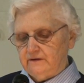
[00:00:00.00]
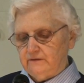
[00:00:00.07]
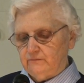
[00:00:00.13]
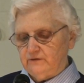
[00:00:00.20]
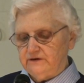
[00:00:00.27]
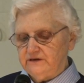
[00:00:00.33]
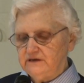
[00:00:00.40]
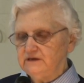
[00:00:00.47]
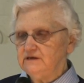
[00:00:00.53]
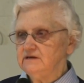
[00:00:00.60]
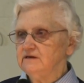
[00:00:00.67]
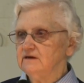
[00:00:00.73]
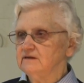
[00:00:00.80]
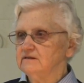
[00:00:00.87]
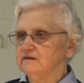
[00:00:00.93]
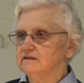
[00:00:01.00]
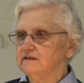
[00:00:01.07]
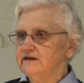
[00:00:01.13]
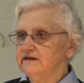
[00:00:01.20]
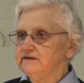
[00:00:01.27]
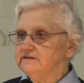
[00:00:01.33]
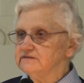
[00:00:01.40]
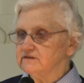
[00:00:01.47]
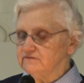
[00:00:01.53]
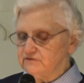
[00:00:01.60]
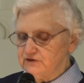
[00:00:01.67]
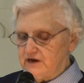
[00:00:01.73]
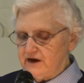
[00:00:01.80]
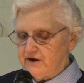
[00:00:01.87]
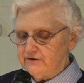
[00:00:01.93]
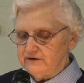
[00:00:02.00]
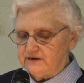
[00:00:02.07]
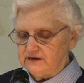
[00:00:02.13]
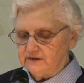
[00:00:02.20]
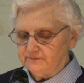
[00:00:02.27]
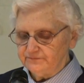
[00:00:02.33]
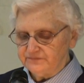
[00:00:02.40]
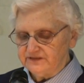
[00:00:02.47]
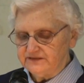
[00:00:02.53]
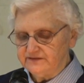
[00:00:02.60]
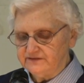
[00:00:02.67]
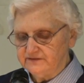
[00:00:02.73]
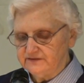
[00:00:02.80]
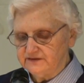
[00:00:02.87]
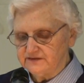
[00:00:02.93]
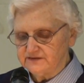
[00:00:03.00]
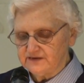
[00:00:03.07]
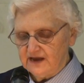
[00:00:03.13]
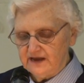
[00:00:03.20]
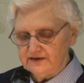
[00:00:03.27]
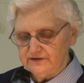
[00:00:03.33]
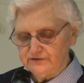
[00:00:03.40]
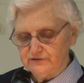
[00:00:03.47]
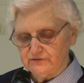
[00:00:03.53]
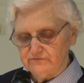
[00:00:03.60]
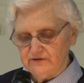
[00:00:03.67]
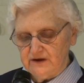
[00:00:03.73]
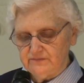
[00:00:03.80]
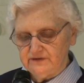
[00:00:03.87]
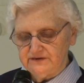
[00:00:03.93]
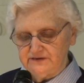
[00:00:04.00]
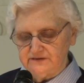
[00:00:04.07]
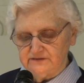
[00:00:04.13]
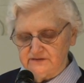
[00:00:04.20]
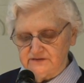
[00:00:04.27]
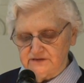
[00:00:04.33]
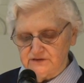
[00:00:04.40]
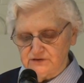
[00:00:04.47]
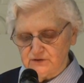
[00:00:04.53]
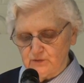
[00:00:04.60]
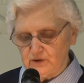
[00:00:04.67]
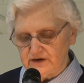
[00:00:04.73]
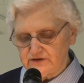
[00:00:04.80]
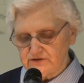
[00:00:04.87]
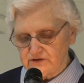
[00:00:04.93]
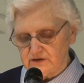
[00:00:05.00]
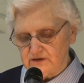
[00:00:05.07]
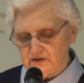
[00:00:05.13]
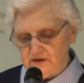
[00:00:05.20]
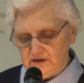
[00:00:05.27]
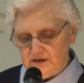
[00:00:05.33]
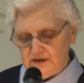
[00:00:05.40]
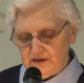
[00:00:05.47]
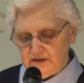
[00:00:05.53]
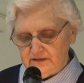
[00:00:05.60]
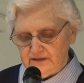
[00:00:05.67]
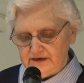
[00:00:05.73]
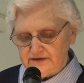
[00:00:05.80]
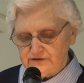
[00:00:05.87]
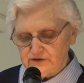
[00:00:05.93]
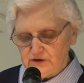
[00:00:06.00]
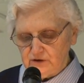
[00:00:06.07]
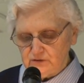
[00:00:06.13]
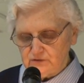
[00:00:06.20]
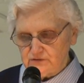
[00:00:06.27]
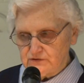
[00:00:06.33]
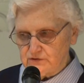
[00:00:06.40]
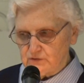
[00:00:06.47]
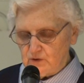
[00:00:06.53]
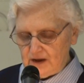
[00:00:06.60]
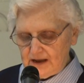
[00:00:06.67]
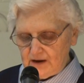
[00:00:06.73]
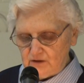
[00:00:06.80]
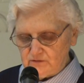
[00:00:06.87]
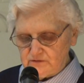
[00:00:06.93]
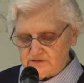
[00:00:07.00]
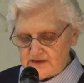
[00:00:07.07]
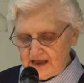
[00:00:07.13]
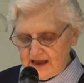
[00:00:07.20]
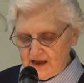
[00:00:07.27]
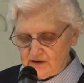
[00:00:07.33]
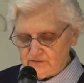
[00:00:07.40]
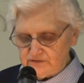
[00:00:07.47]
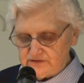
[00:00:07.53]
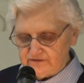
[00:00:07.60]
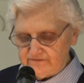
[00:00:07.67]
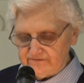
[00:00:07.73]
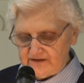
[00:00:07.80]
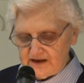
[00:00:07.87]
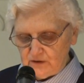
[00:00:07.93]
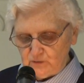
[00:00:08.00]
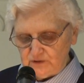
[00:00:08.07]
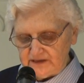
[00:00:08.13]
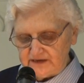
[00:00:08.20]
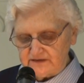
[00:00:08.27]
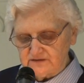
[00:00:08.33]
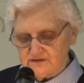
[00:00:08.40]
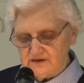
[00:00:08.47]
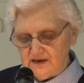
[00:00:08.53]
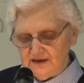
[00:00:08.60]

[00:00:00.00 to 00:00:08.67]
When he and the Ladies of Charity decided to remedy the situation, they chose to house the foundlings